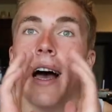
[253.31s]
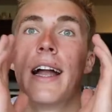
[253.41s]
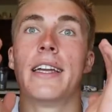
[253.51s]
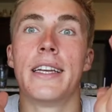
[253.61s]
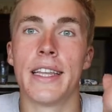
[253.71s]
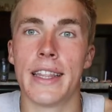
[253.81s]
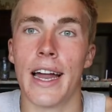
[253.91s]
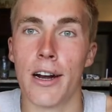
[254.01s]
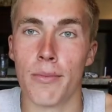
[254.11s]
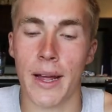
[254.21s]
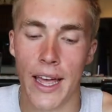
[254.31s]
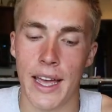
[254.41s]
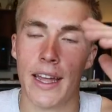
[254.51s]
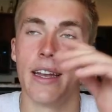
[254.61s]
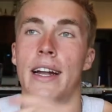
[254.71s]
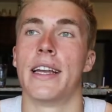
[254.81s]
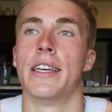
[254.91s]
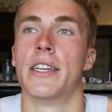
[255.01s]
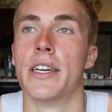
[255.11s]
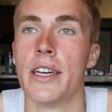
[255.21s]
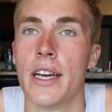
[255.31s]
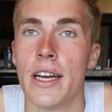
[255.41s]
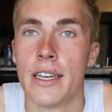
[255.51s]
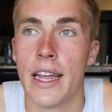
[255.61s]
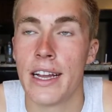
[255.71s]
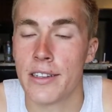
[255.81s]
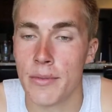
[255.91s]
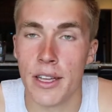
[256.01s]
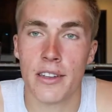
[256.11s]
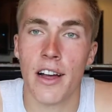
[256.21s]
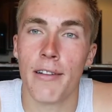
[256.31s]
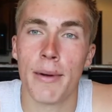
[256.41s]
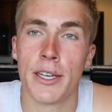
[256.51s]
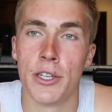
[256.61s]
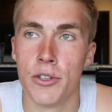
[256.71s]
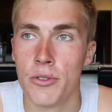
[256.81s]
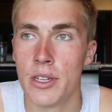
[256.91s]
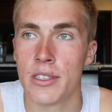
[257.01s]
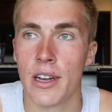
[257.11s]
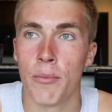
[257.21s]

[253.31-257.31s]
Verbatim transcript: I need to get that out of my head, and I need to take some things off my to-do list.